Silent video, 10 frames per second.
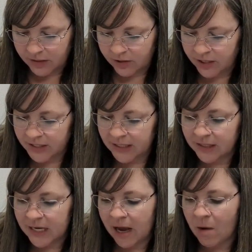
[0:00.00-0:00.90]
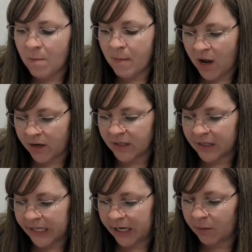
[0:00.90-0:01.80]
36 count moss
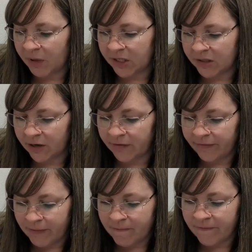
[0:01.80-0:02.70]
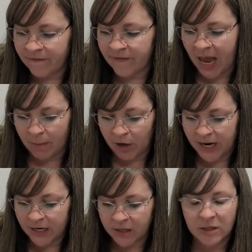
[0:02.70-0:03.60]
linen by Seraphim
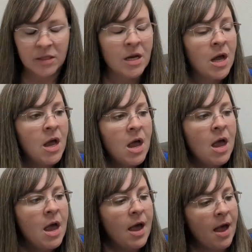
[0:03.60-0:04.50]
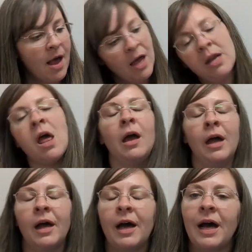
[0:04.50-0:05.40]
Fabrics. And
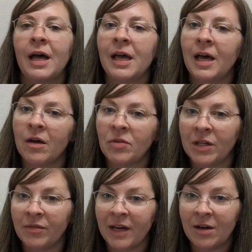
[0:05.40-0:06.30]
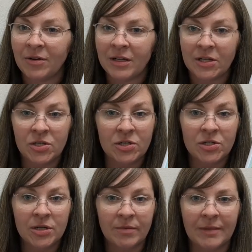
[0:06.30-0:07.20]
I have a love-hate
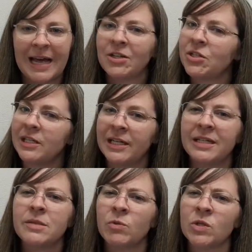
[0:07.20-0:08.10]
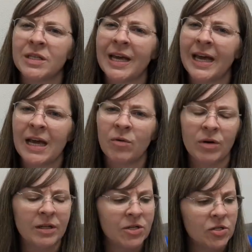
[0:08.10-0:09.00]
relationship. Actually, it's mostly a hate
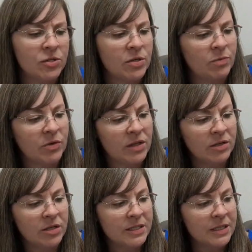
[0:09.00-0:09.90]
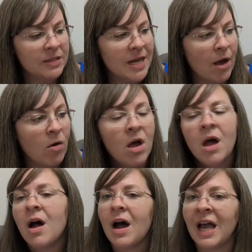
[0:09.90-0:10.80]
relationship with 36 count.
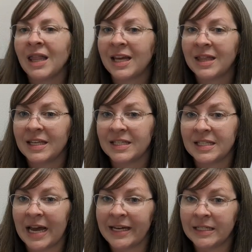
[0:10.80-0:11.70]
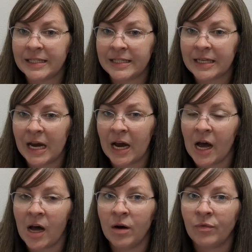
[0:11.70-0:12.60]
I like the size
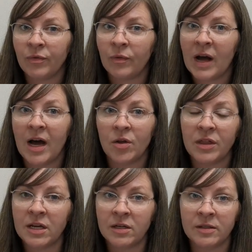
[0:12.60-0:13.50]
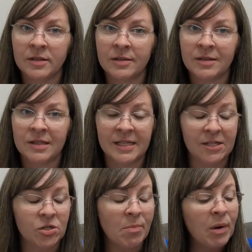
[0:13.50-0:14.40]
of how things
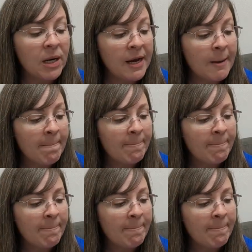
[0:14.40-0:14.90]
stitch up on it.